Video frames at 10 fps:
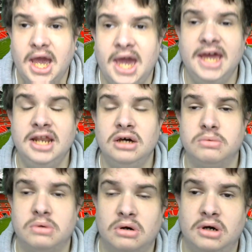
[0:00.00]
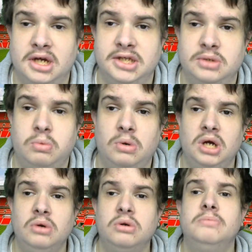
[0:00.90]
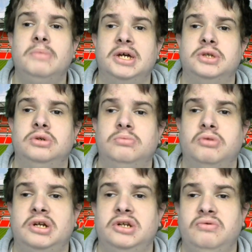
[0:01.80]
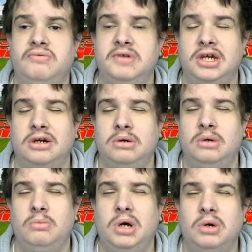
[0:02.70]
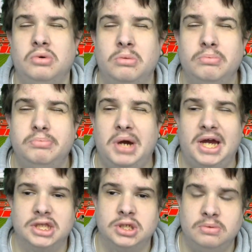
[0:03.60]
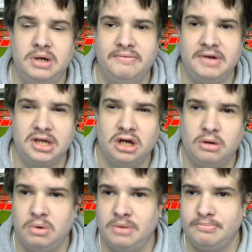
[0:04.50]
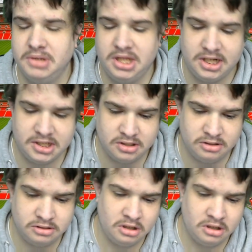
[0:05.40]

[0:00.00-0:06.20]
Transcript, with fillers: Hello guys, welcome back to a brand new video and welcome back to FA Cup 1 predictions.